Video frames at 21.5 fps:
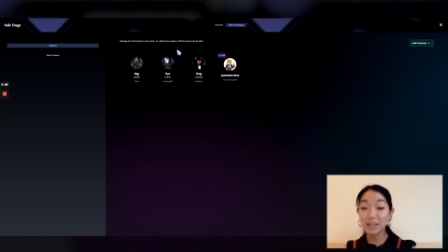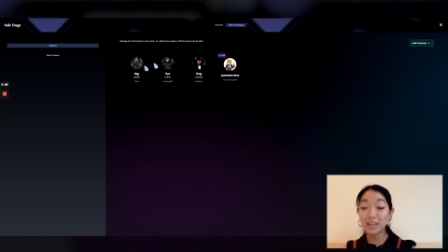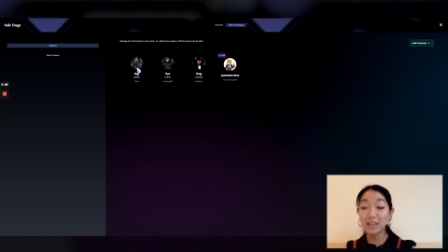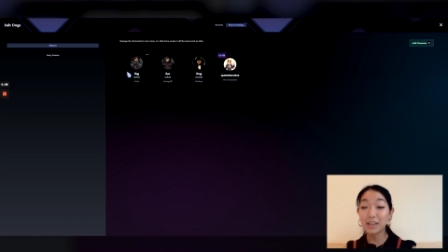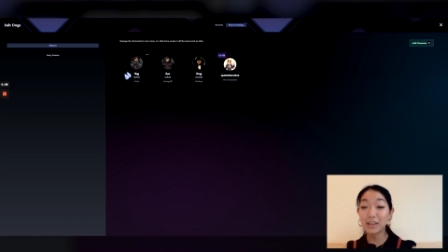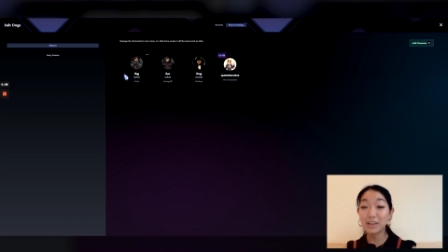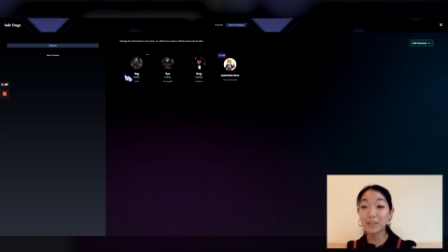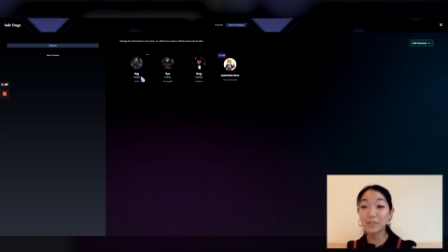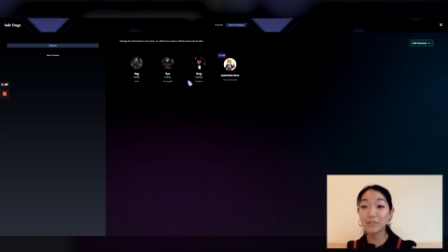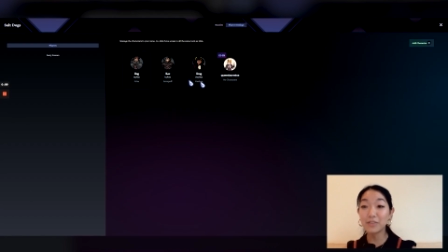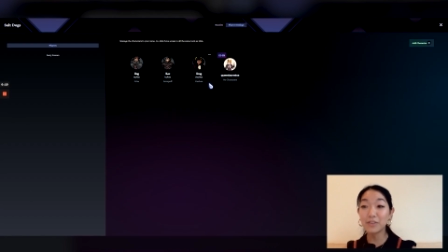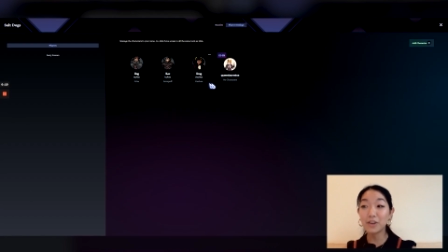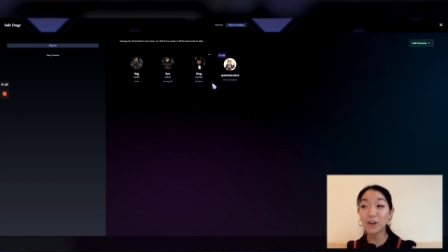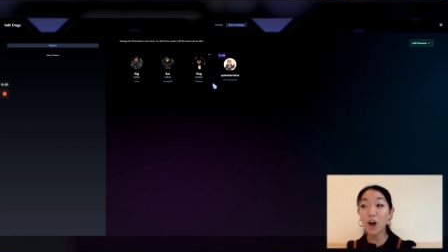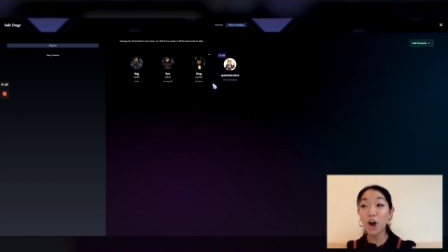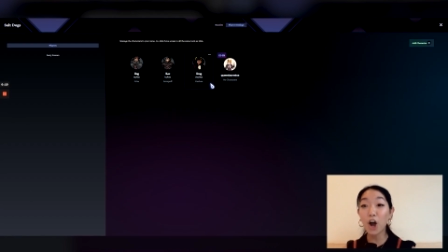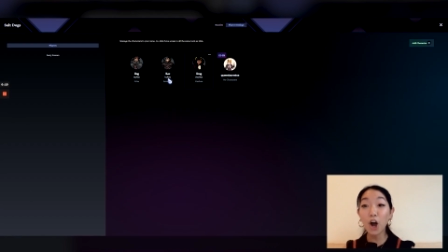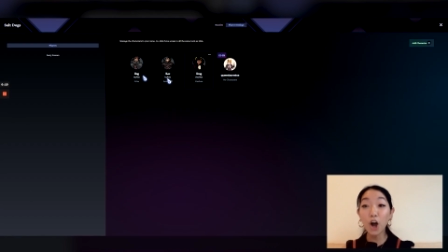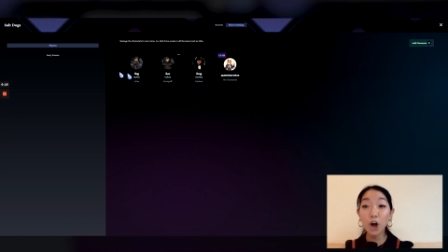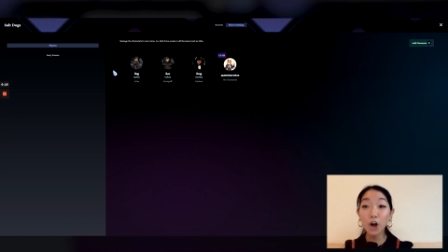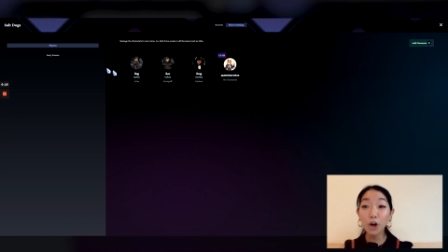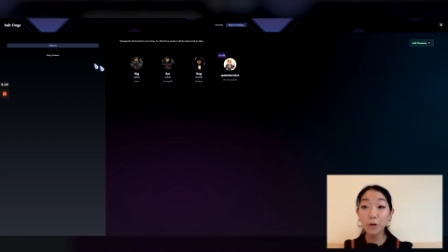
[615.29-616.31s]
give
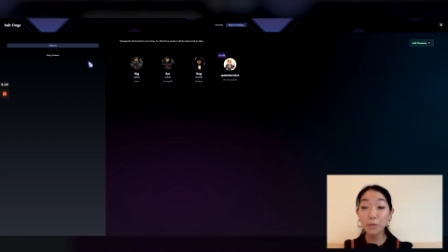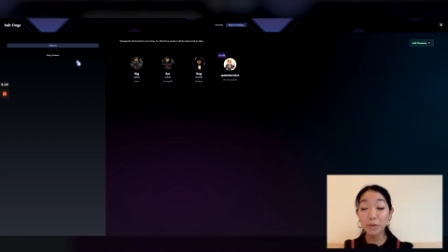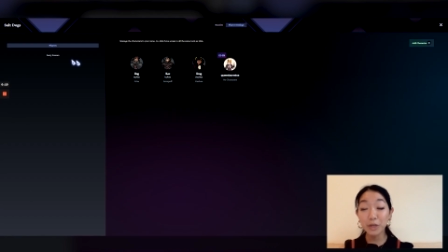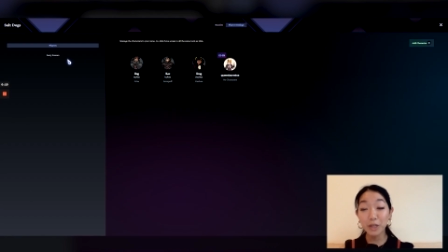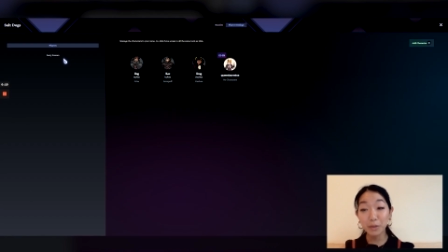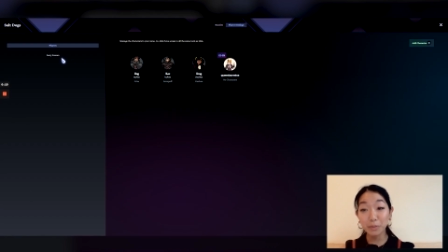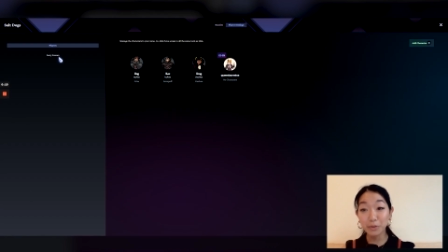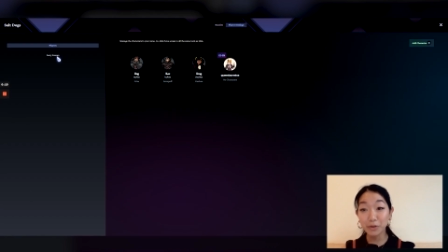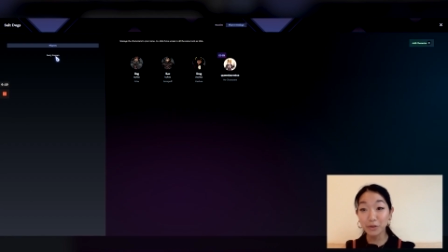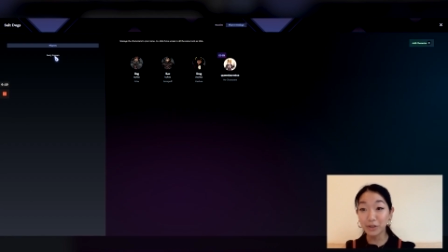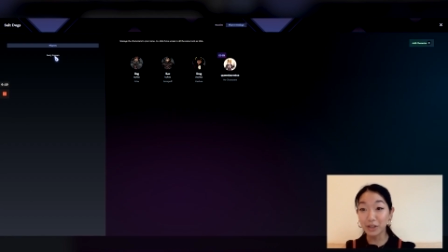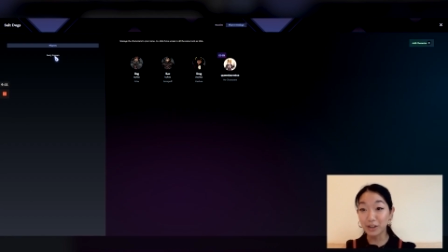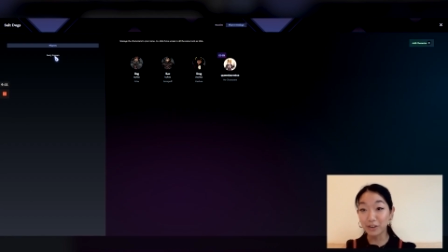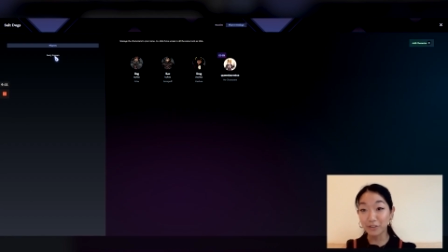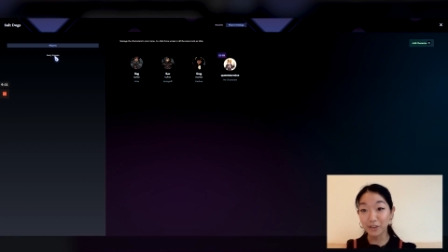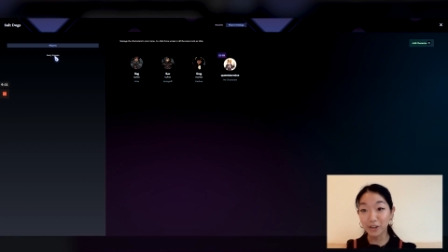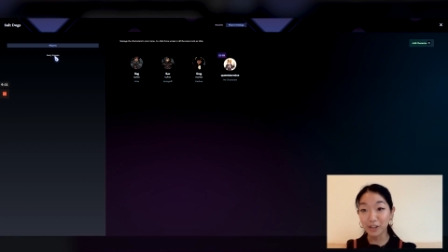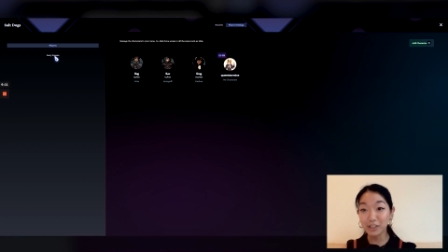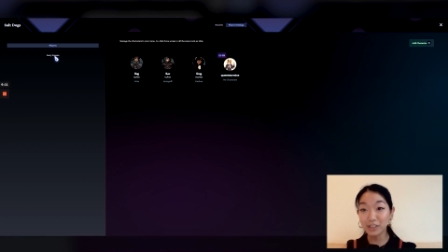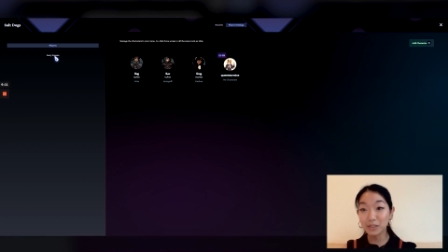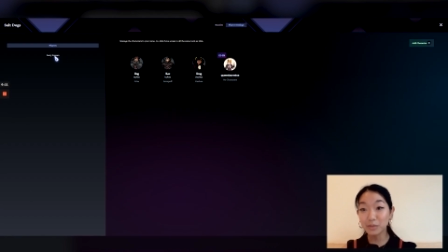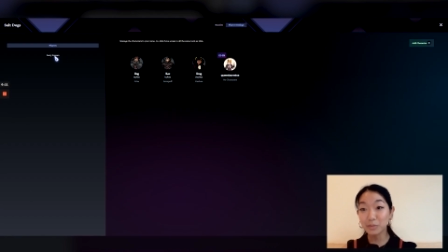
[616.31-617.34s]
all people in a
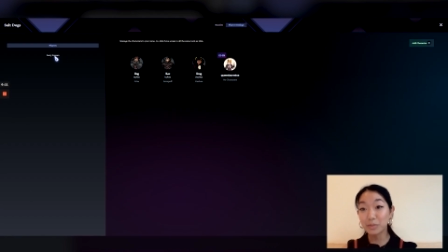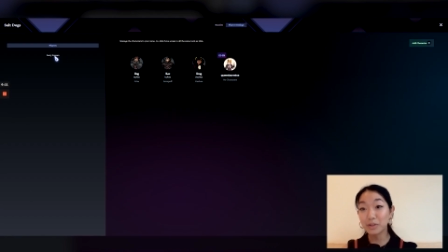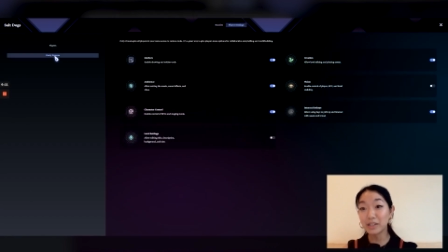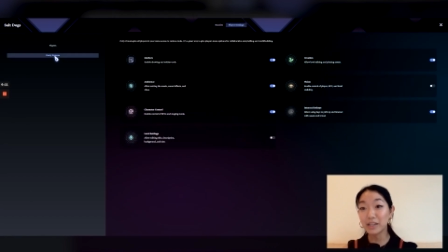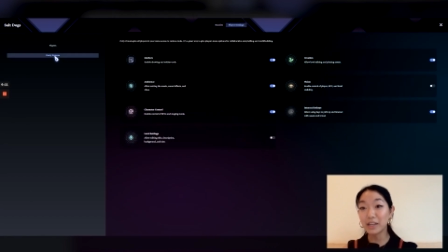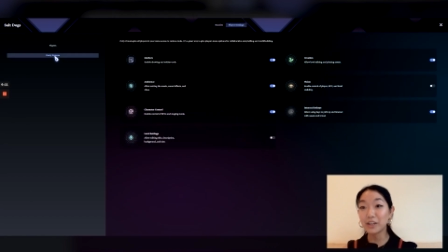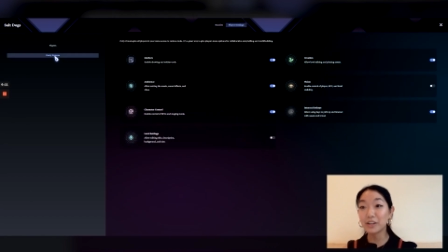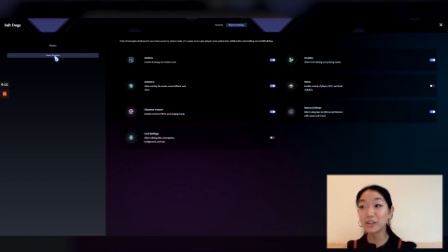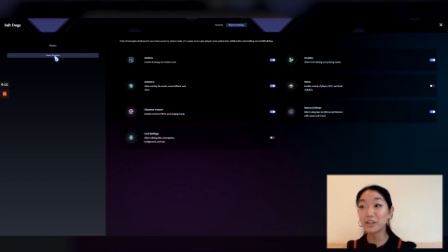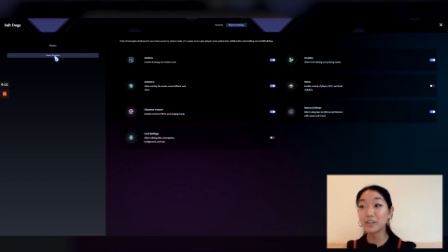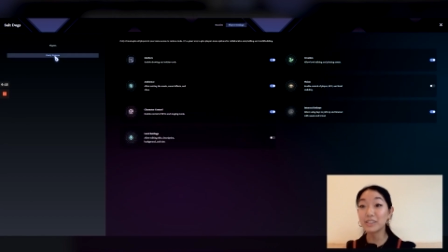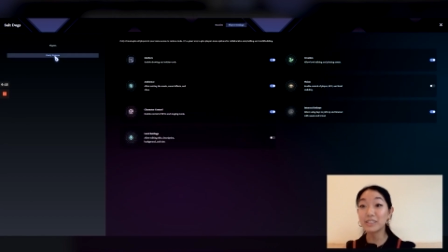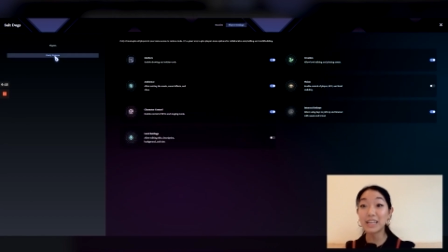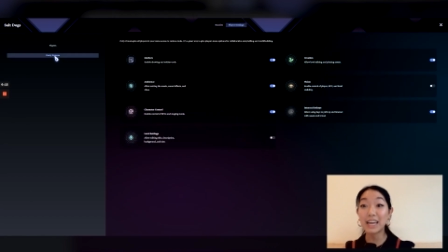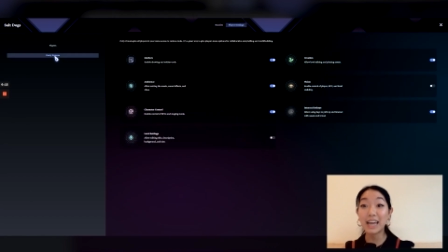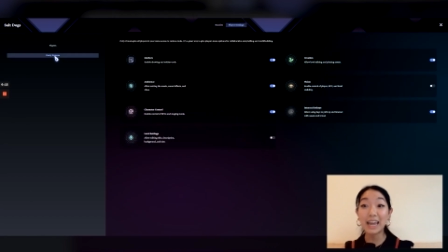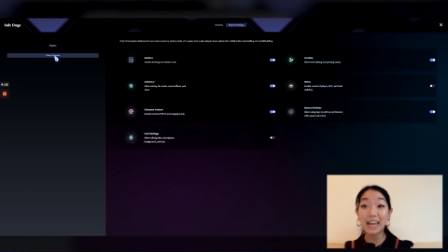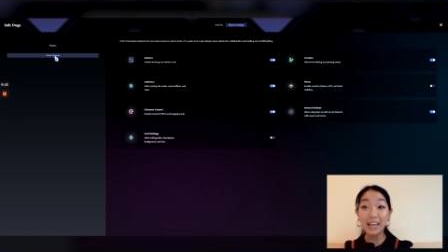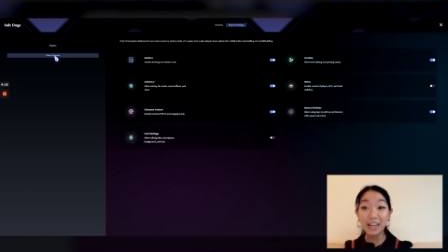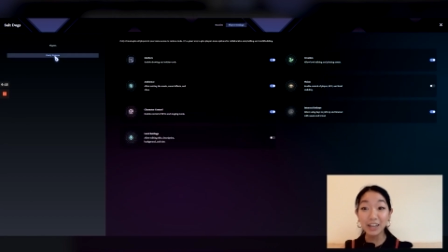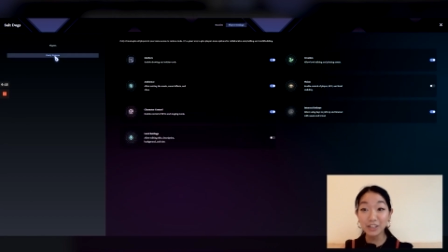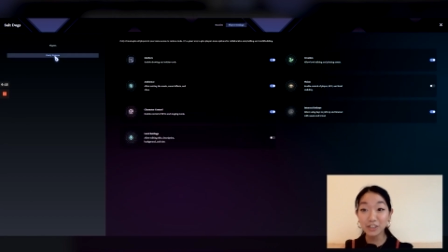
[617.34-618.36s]
verse, players
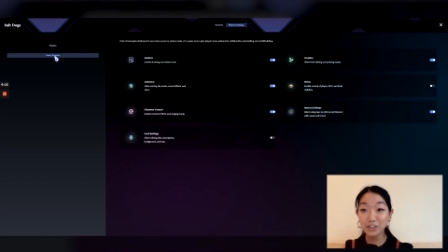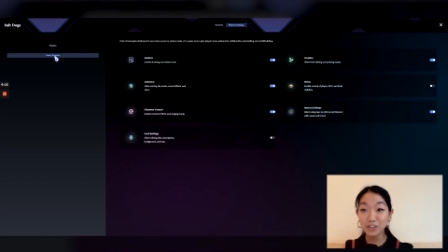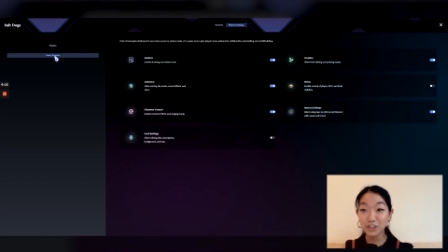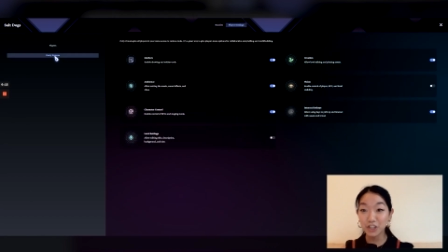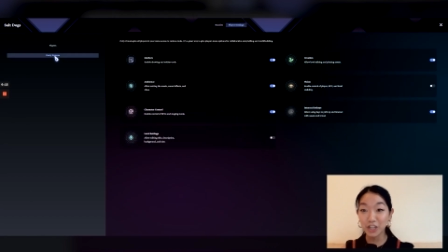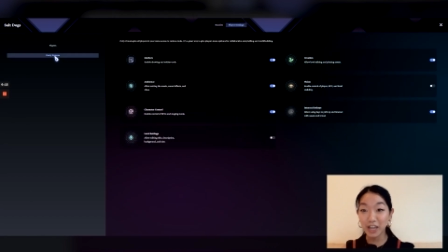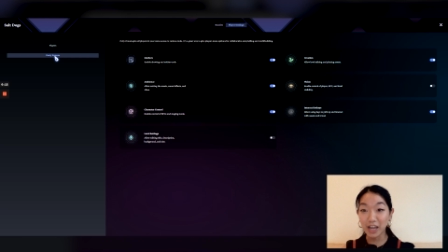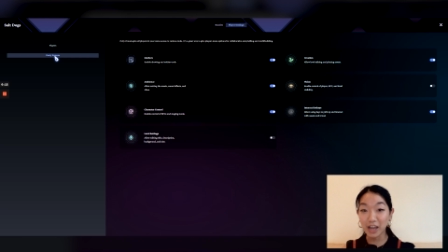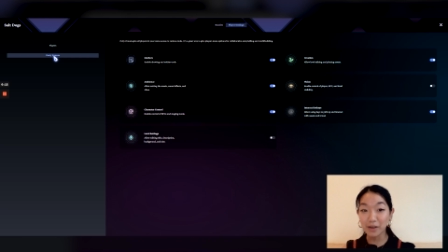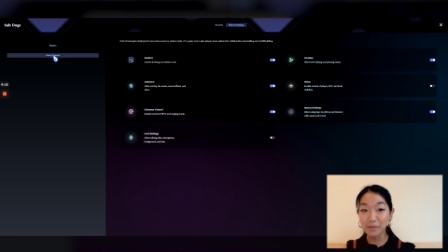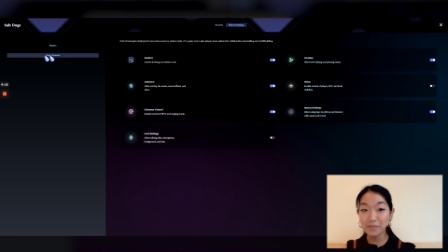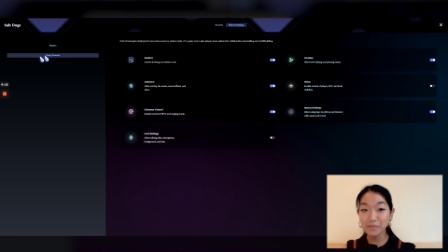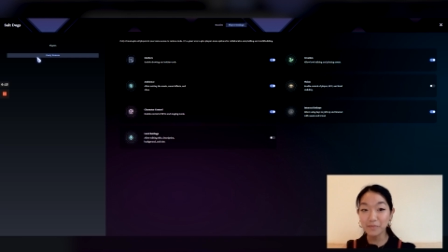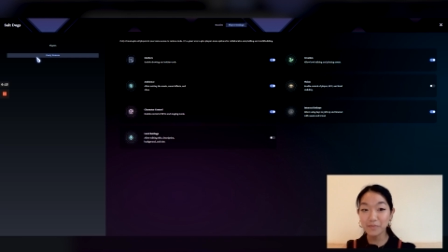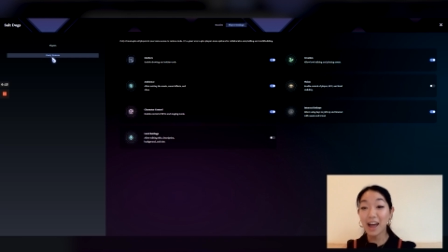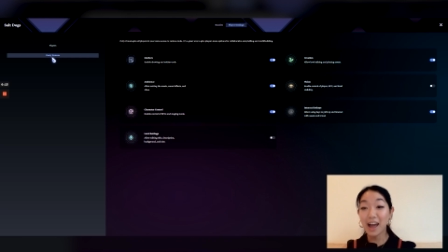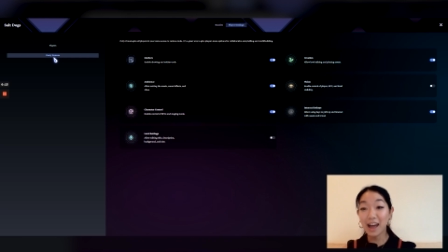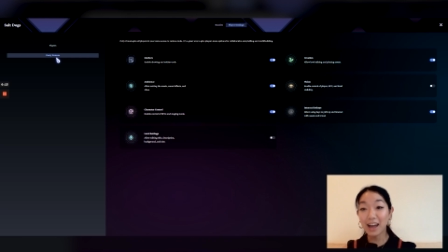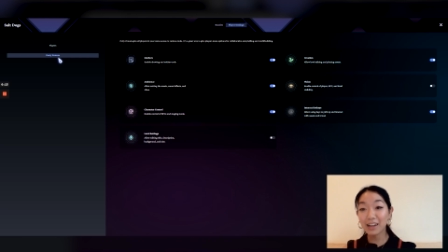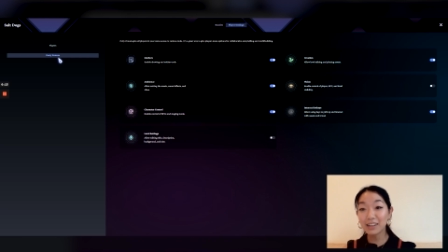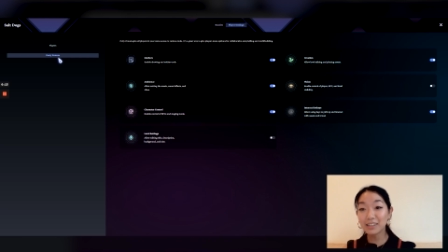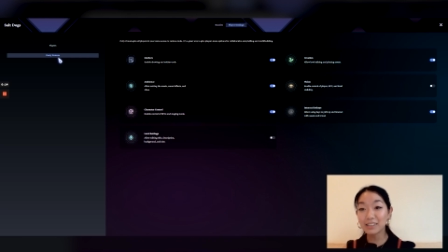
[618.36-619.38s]
and GM,
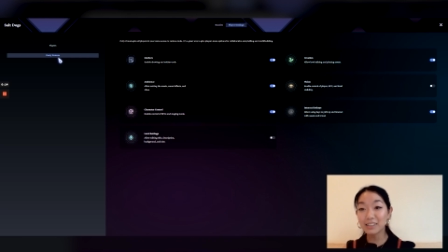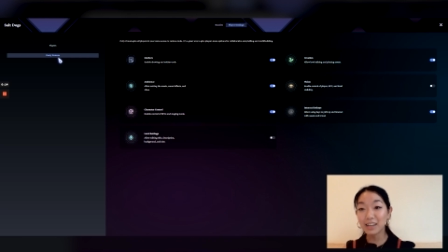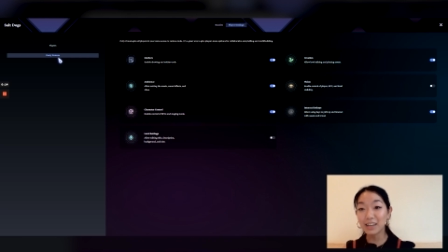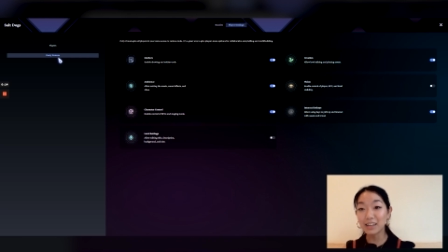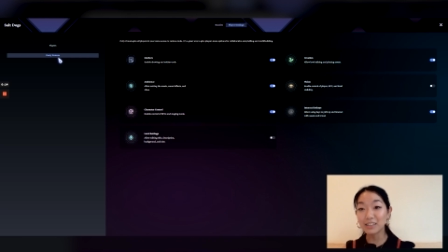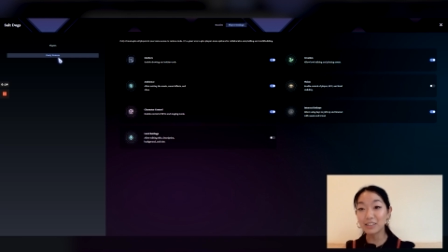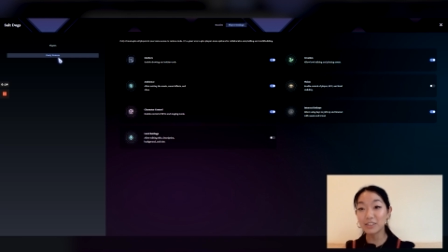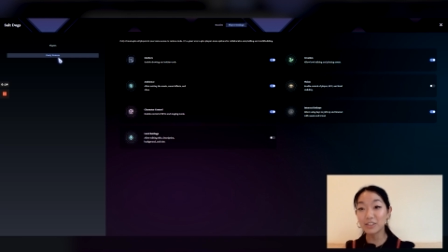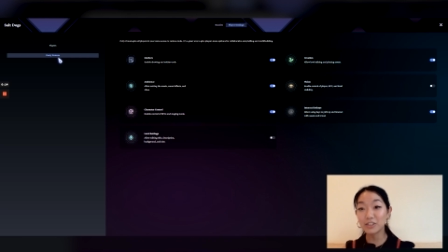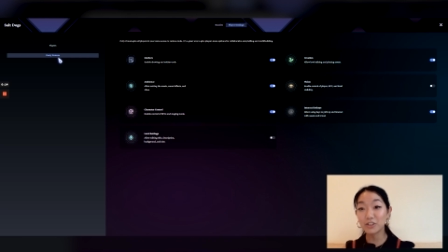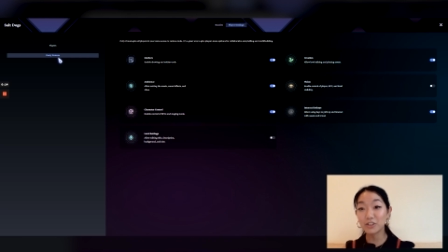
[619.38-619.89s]
access